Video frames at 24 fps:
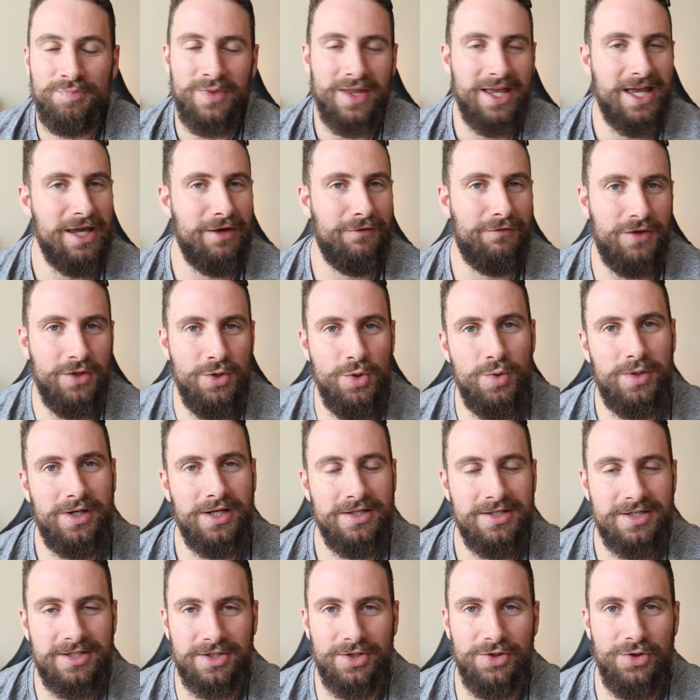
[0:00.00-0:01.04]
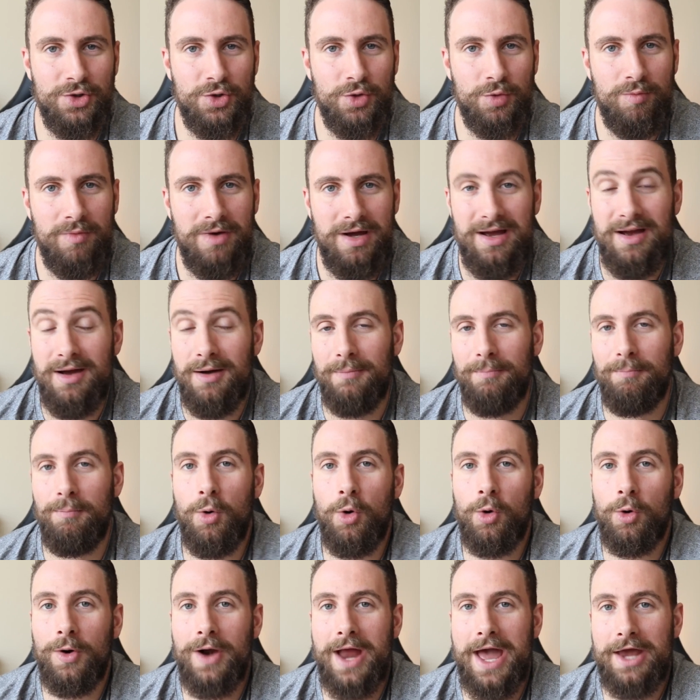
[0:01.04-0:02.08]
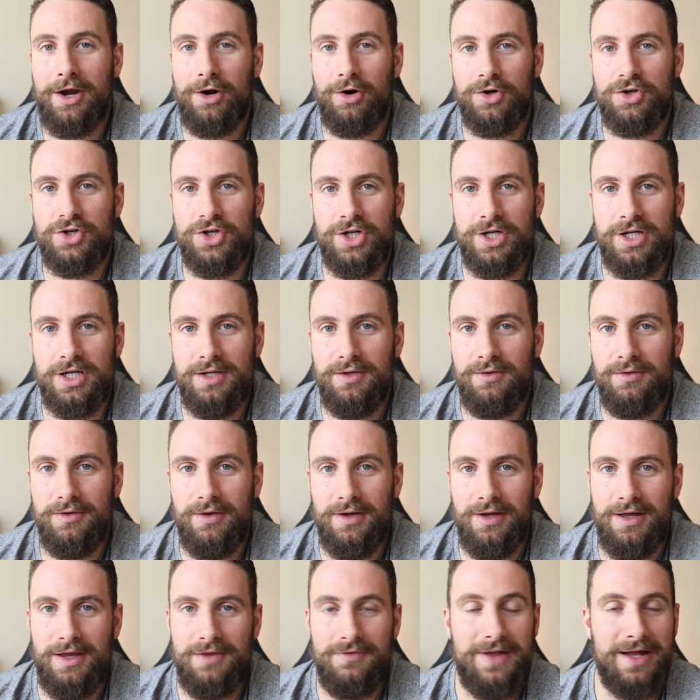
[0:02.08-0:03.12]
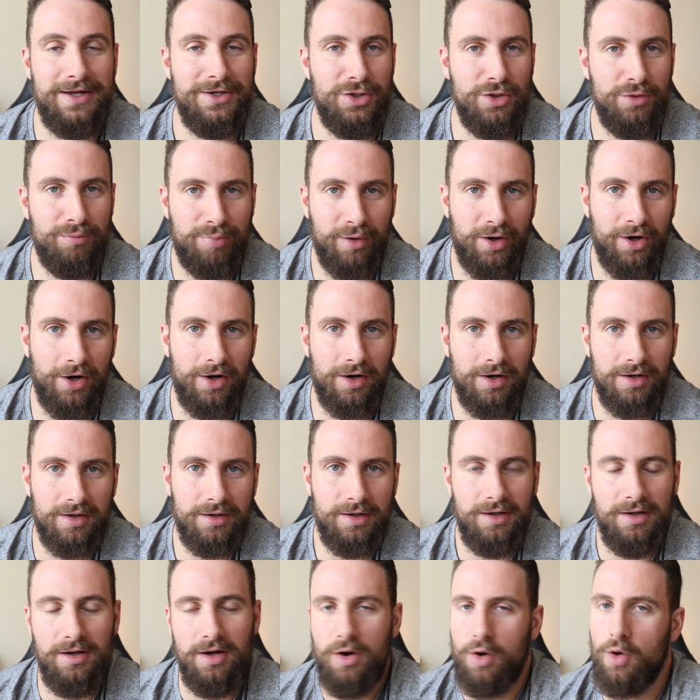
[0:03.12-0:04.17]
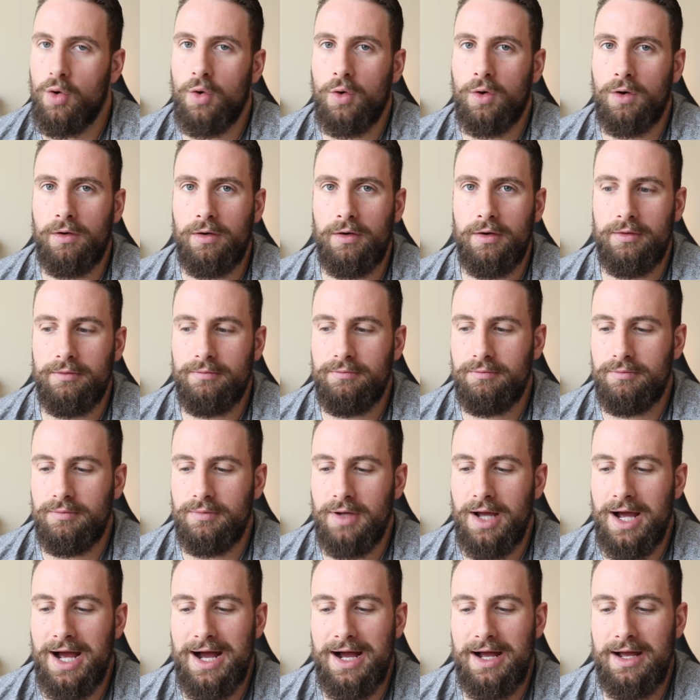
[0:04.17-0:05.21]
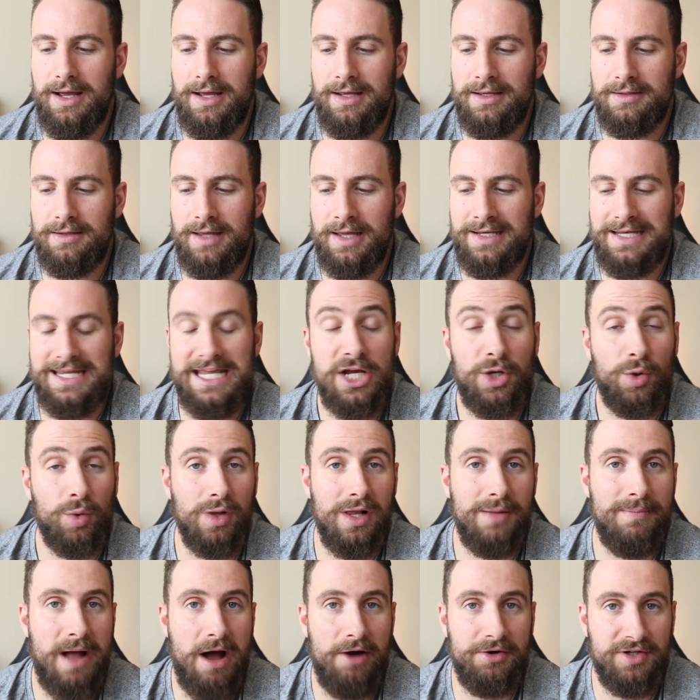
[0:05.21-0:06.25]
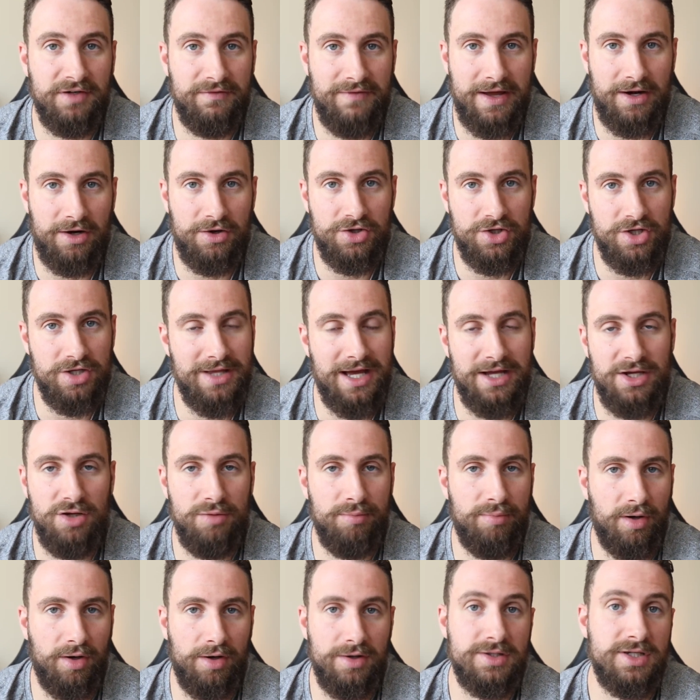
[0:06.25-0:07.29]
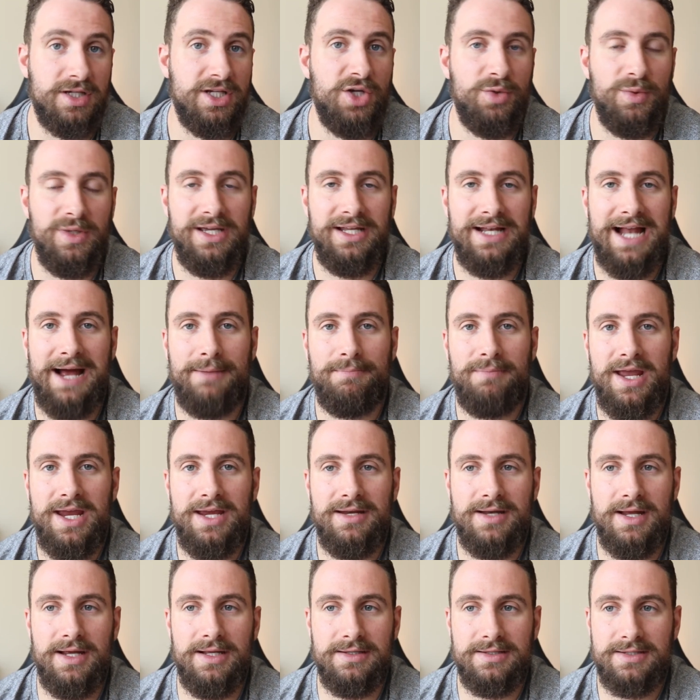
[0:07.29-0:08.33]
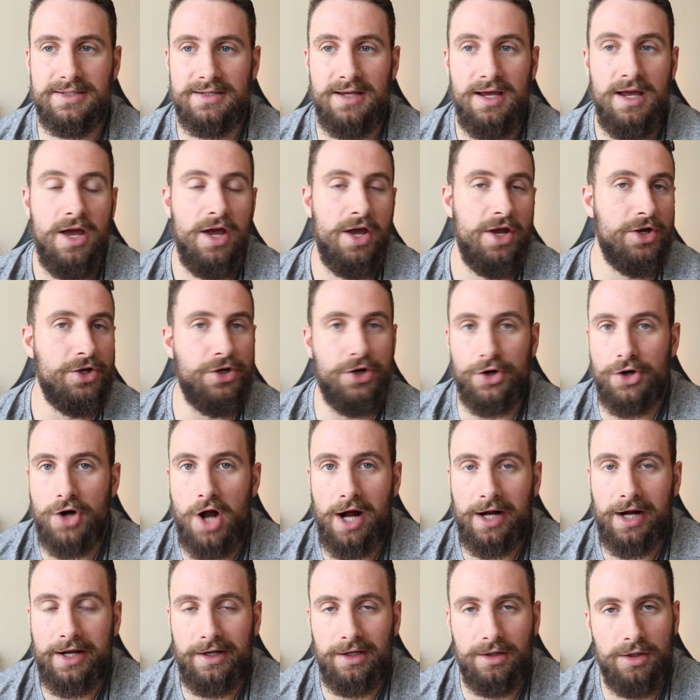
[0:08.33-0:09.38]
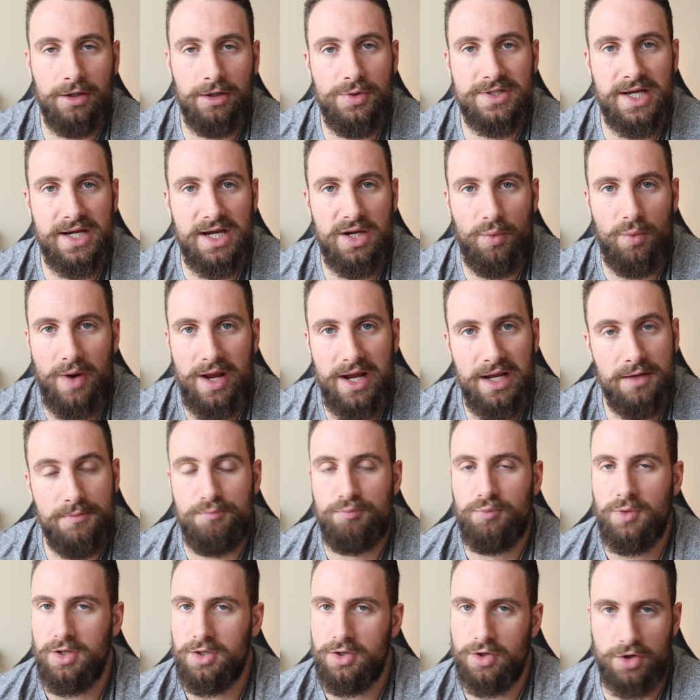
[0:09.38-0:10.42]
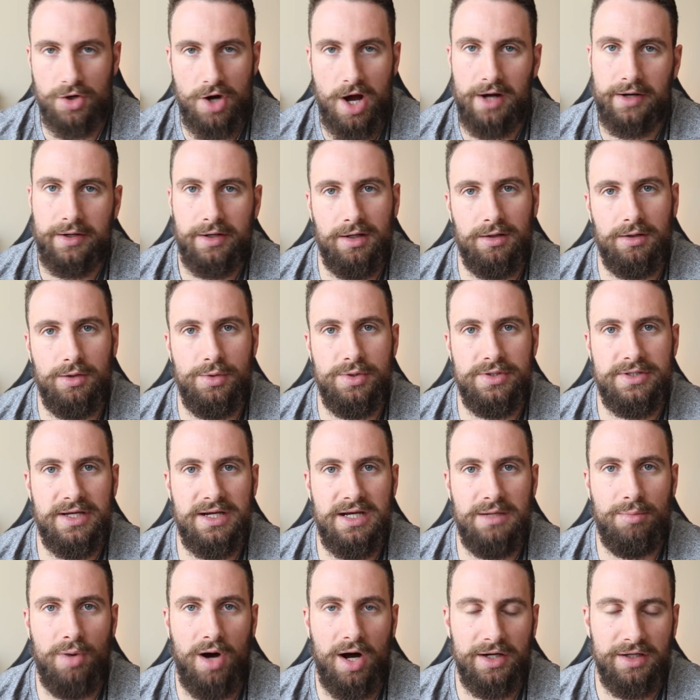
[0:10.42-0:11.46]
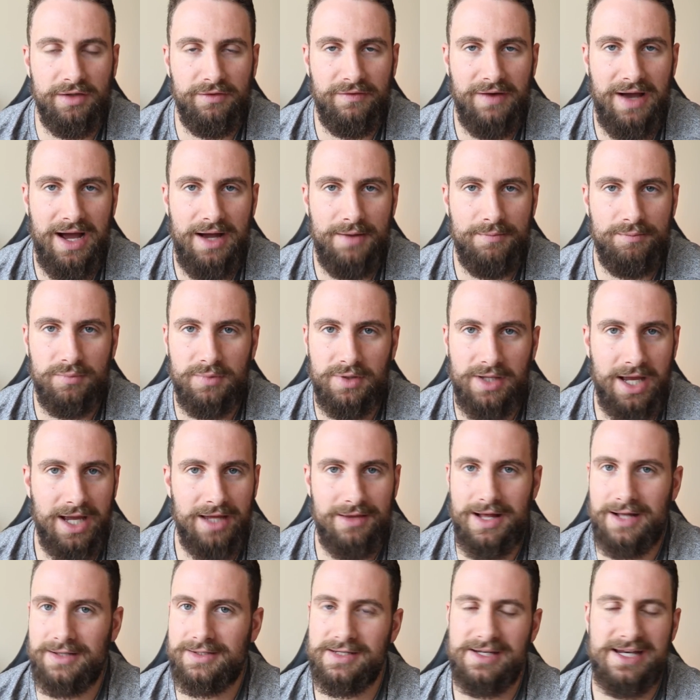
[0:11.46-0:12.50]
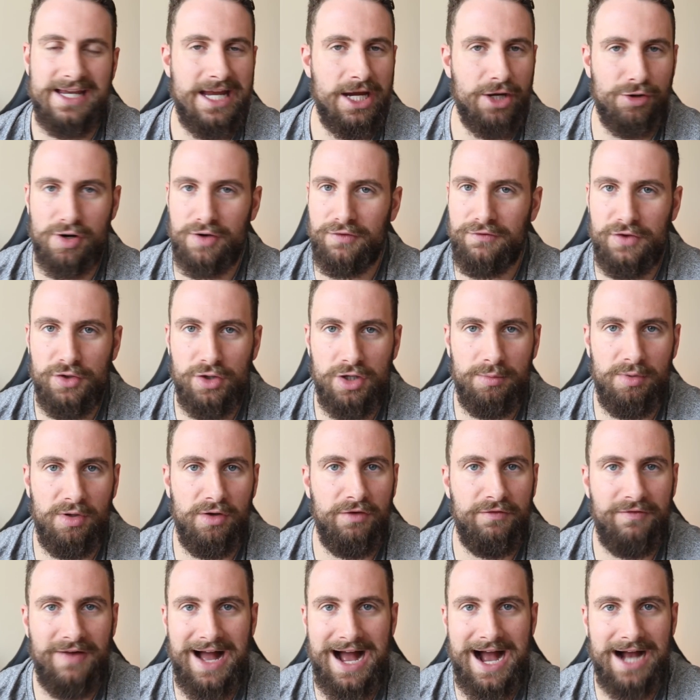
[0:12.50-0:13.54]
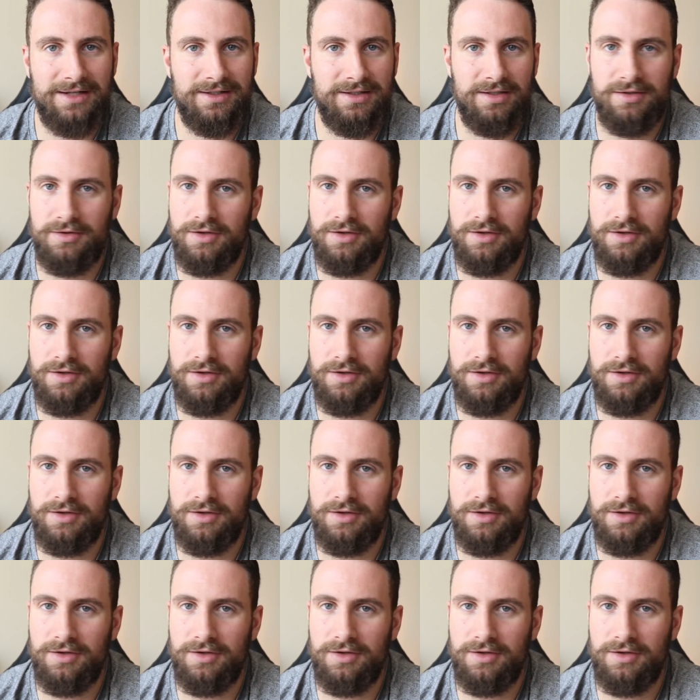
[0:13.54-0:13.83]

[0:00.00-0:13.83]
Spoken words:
If you consume more energy than you burn, or an equal amount of energy that you burn, so you eat at maintenance, you're not going to lose any weight. You're not going to lose any body fat. Okay, that's an irrefutable fact.